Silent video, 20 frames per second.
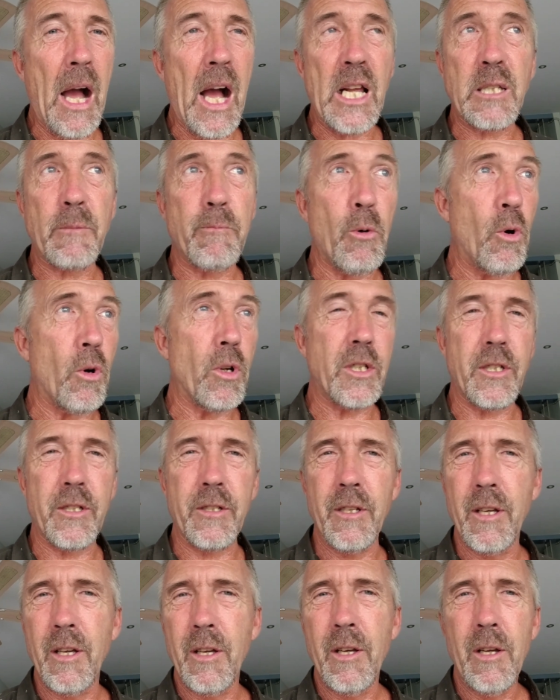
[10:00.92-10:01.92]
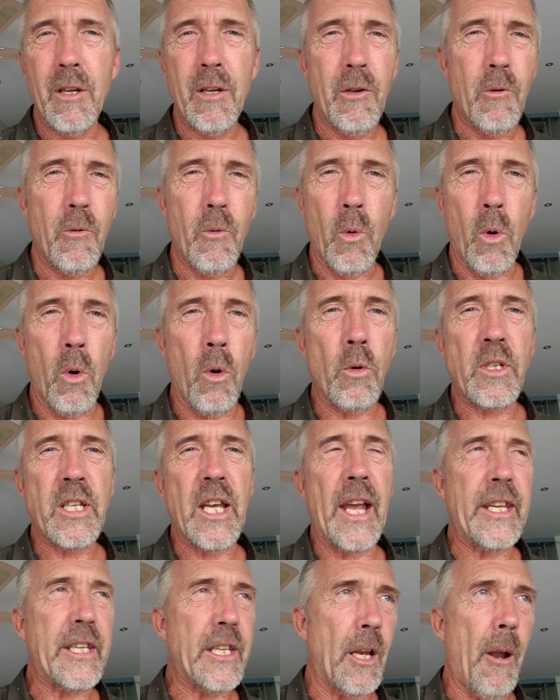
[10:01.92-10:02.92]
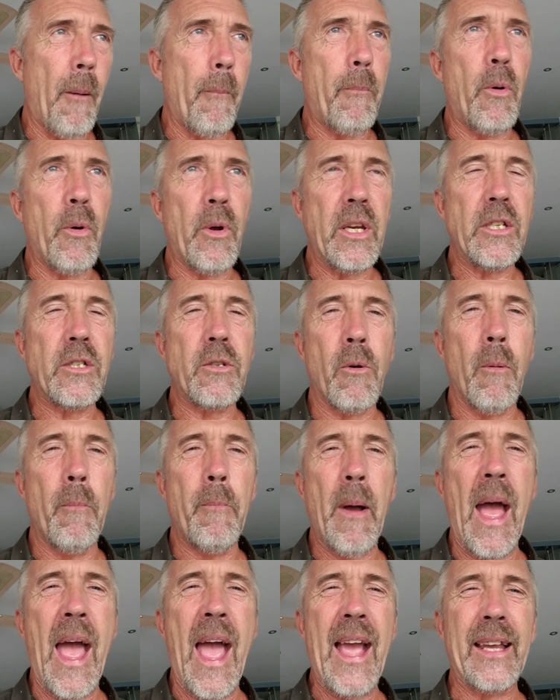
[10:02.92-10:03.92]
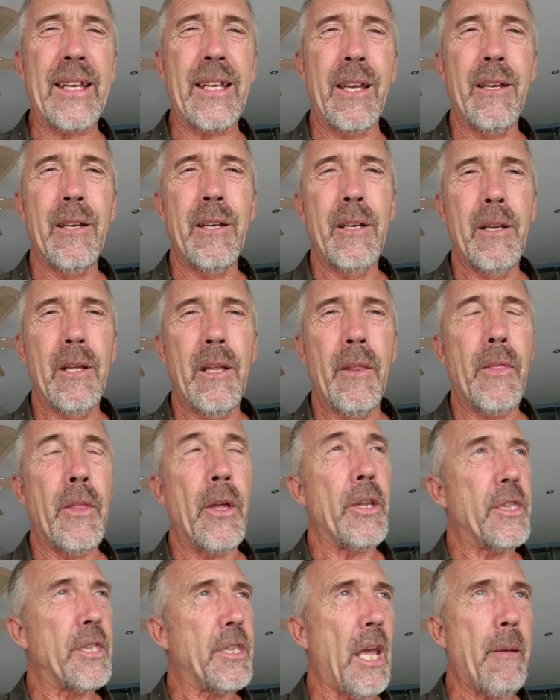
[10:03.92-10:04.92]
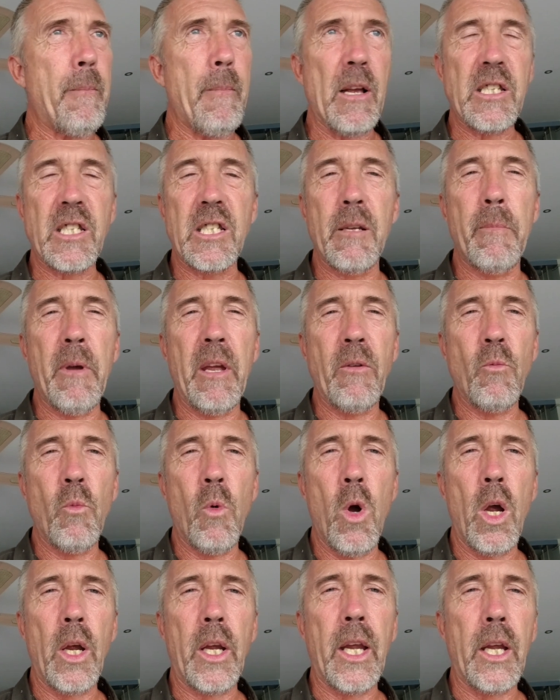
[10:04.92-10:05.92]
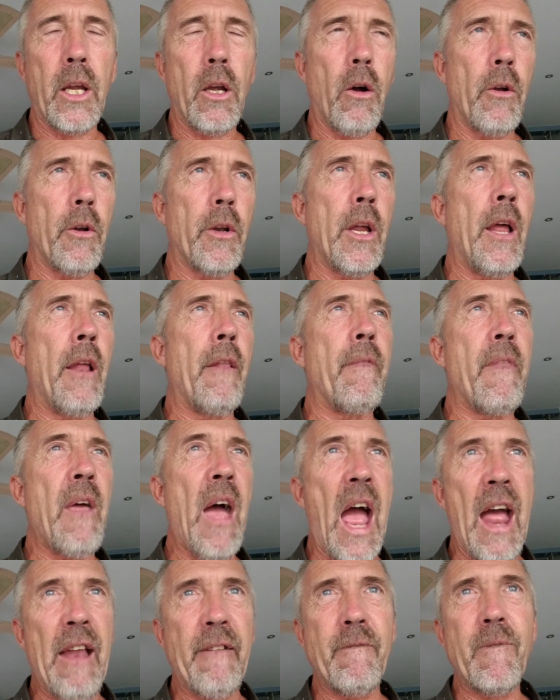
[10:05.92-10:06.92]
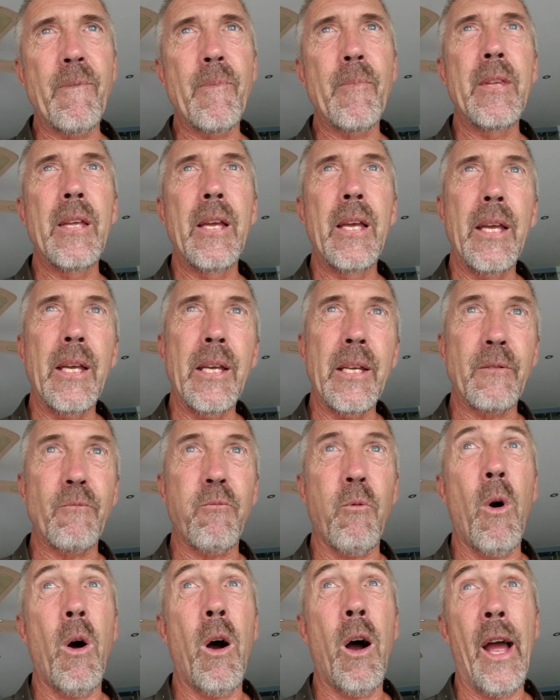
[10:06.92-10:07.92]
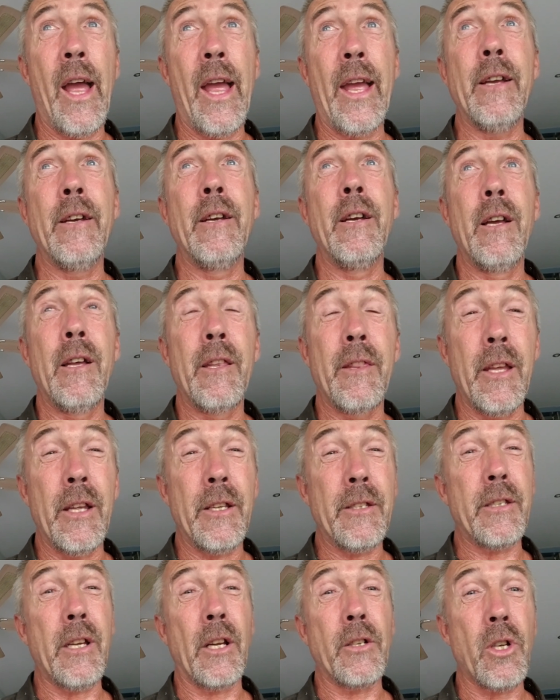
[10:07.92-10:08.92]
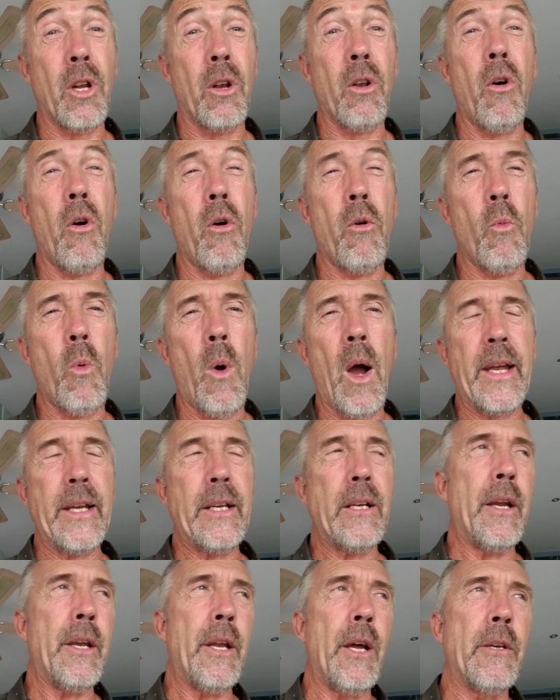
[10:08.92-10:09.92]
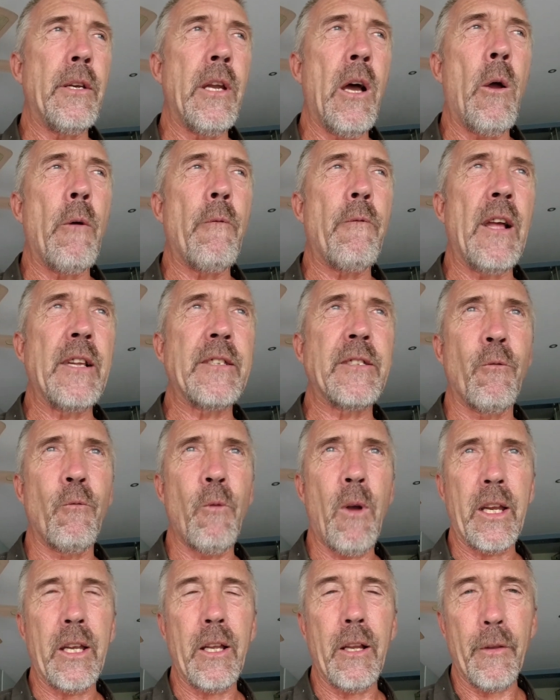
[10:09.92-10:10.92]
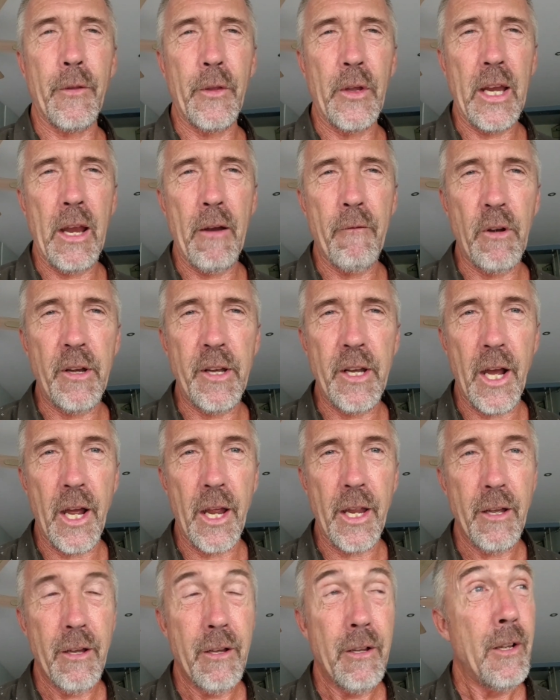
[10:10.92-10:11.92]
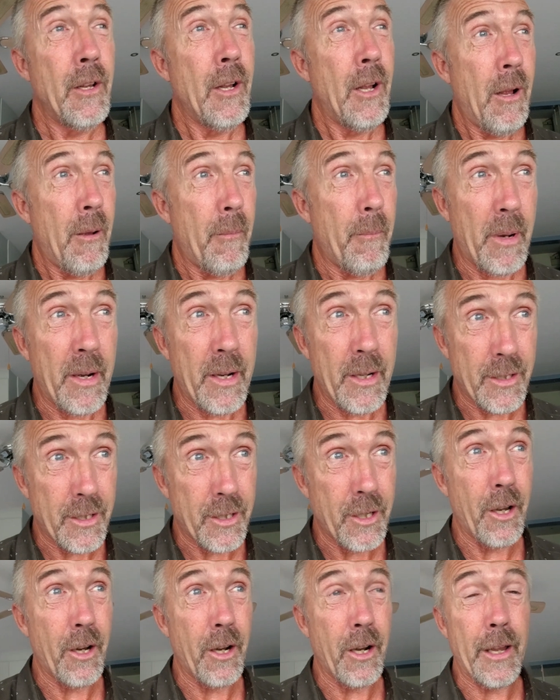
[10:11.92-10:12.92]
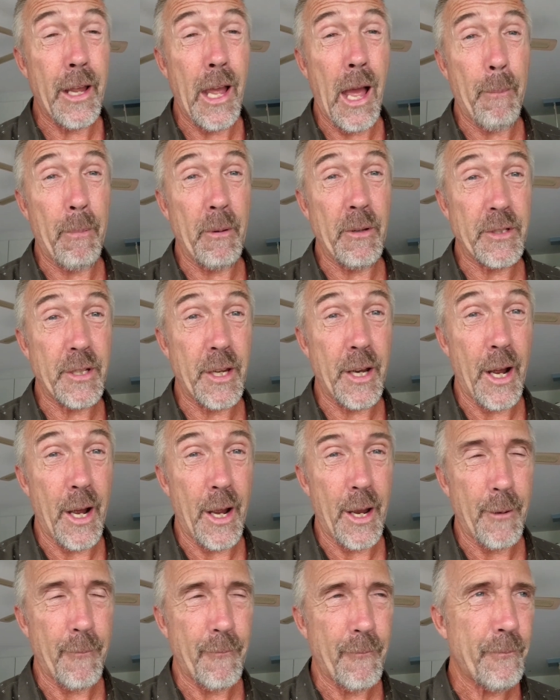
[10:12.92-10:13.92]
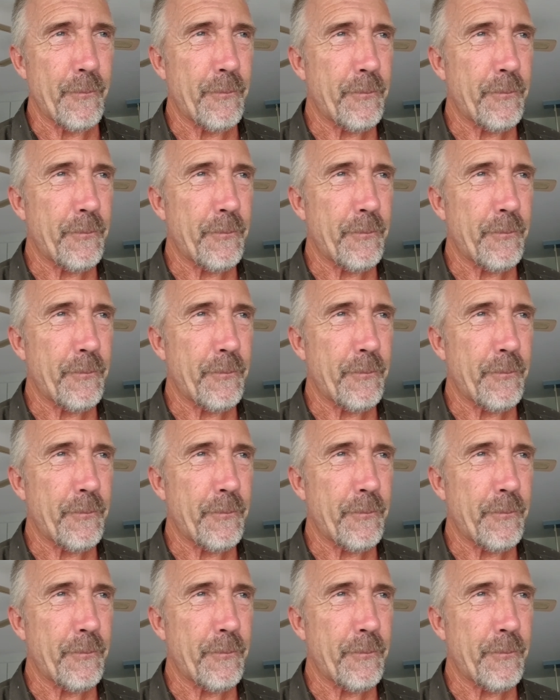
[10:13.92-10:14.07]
passports, were all taken and put into a bag that they must have been working on, and that is why there's such a long wait. I don't know if that's a regular thing every day, but it certainly happened today.